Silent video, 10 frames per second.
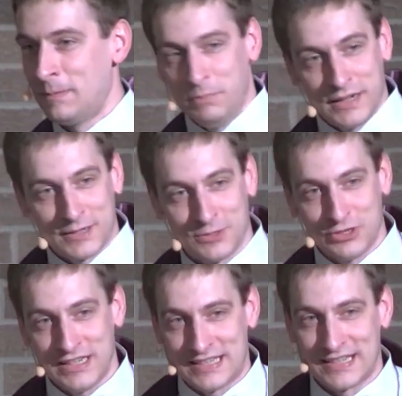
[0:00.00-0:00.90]
because
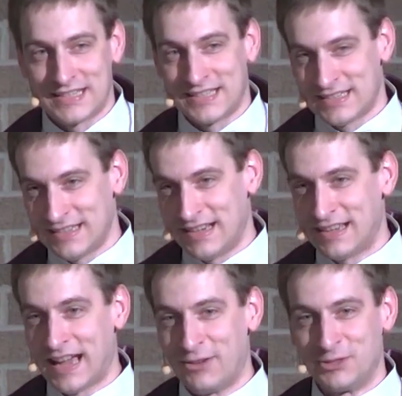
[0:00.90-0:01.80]
Jesus
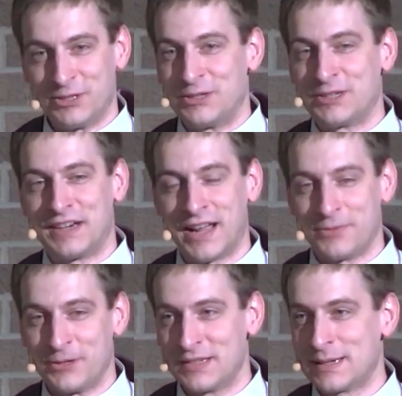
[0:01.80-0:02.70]
encounters are
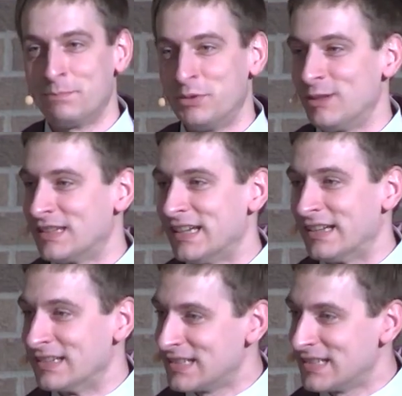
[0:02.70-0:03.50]
never simple things.